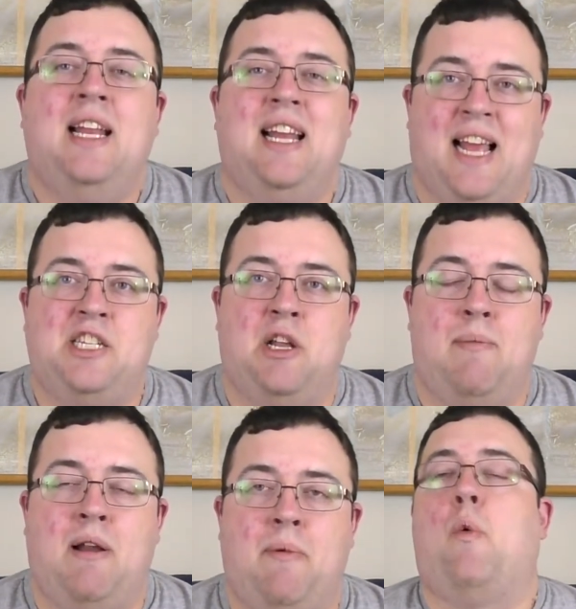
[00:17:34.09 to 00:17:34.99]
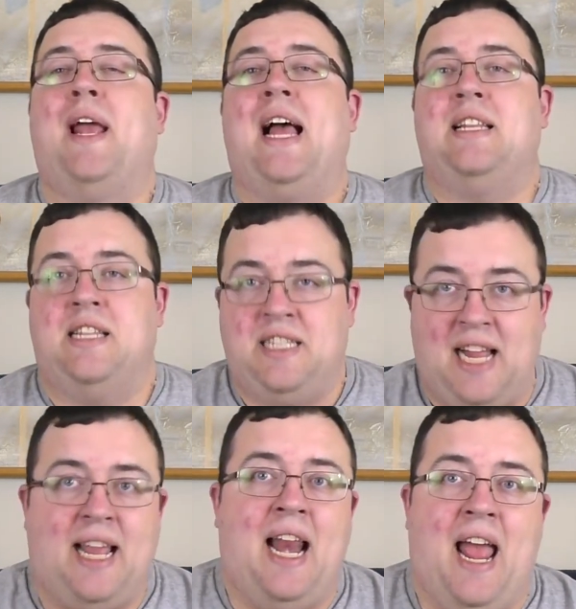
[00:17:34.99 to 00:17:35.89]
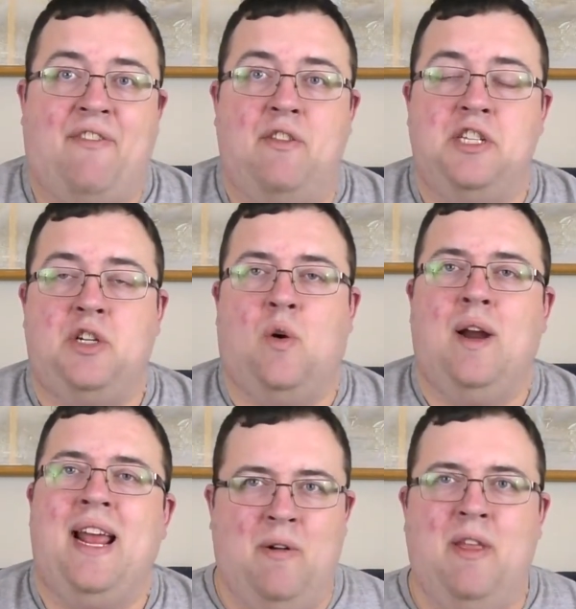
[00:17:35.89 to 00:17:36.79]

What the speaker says: to catch their breath before we got to the second half of the story.